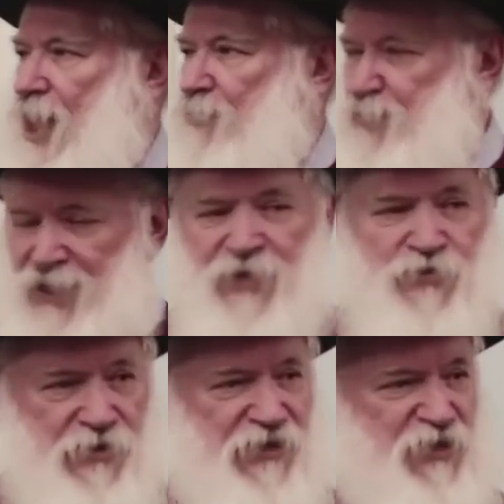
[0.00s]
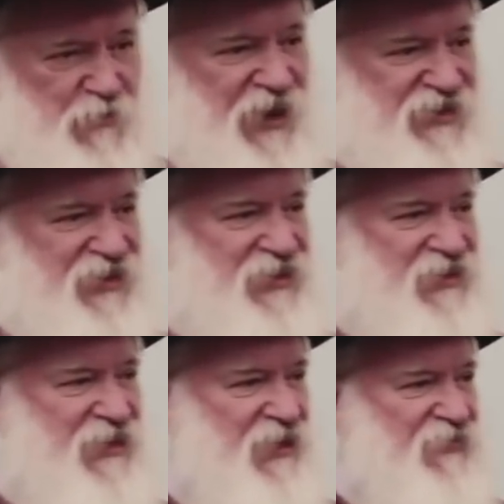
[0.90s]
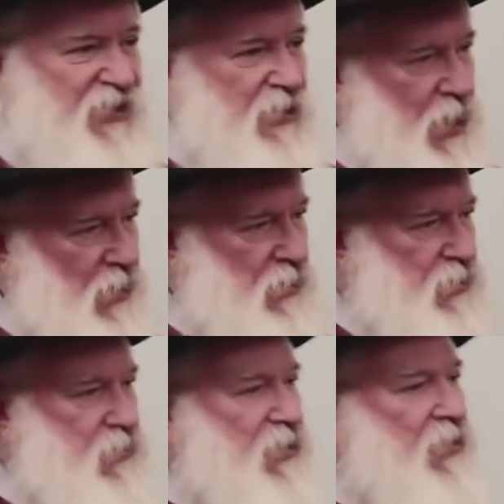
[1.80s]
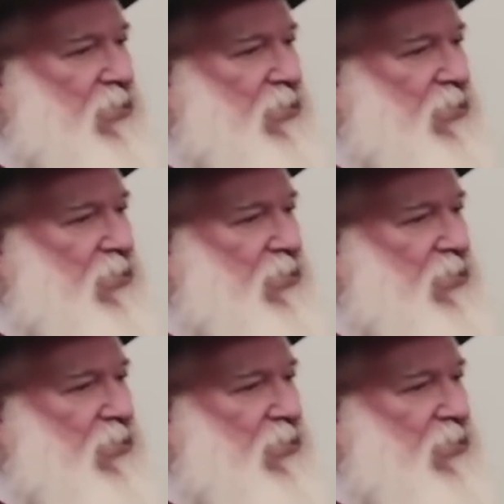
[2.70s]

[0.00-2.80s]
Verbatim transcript: And pleasure expresses itself in color,